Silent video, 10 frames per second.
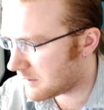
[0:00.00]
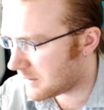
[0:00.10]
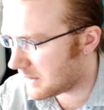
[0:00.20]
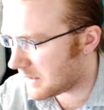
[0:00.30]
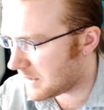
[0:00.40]

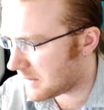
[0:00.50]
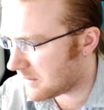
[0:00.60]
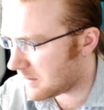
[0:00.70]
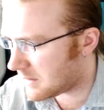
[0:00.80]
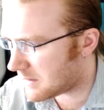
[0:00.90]
Can he do
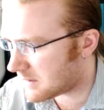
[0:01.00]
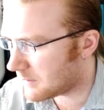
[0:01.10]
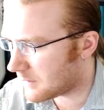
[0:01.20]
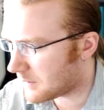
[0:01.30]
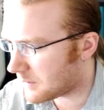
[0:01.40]
that?
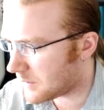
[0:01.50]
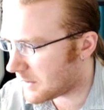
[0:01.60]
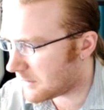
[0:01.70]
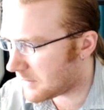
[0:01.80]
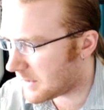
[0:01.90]

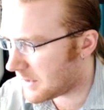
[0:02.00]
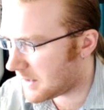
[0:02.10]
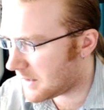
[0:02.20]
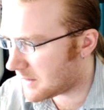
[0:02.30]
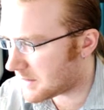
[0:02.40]
Well,
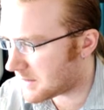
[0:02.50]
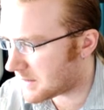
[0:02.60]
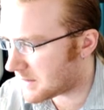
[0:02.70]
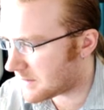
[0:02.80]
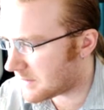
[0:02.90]
let's
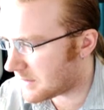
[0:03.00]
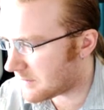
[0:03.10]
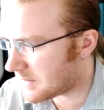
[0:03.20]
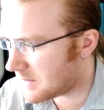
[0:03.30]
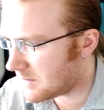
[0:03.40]
see, if
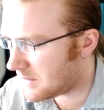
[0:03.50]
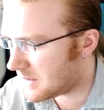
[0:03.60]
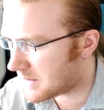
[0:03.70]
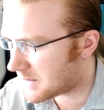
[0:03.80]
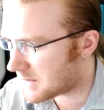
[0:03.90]
I do
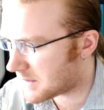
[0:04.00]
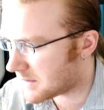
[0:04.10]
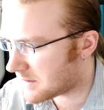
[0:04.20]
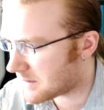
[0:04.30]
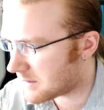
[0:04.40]
this,
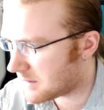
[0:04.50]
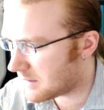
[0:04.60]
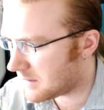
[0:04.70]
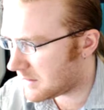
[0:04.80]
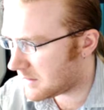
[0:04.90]

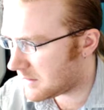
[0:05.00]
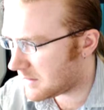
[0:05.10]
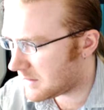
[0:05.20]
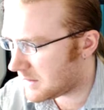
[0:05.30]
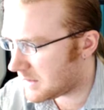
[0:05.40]

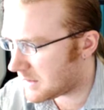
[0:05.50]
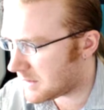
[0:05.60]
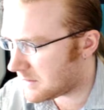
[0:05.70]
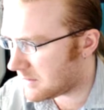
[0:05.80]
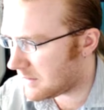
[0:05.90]
he can
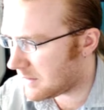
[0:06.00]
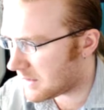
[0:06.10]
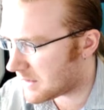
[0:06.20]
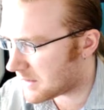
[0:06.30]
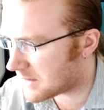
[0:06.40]
do
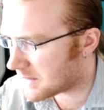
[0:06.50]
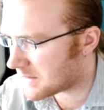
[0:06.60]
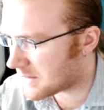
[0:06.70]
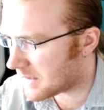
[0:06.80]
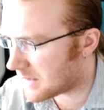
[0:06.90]
this,
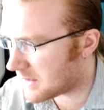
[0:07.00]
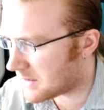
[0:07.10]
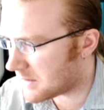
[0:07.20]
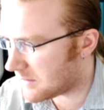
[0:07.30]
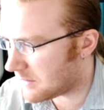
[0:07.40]
I can
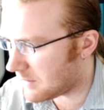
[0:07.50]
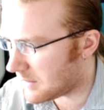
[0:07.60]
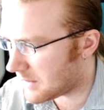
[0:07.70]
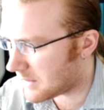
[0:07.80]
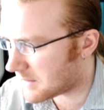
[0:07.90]
do
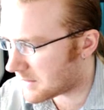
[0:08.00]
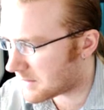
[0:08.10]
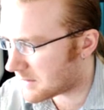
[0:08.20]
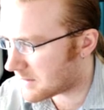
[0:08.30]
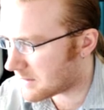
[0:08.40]

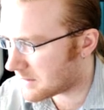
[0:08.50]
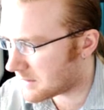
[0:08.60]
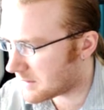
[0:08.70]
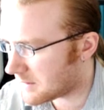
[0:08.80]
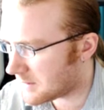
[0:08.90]
this.
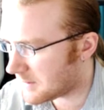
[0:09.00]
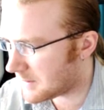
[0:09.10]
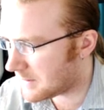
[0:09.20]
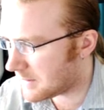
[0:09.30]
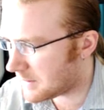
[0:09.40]

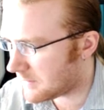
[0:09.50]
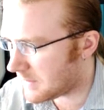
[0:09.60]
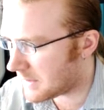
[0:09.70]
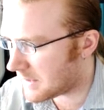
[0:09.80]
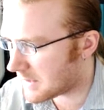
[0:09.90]
If he connects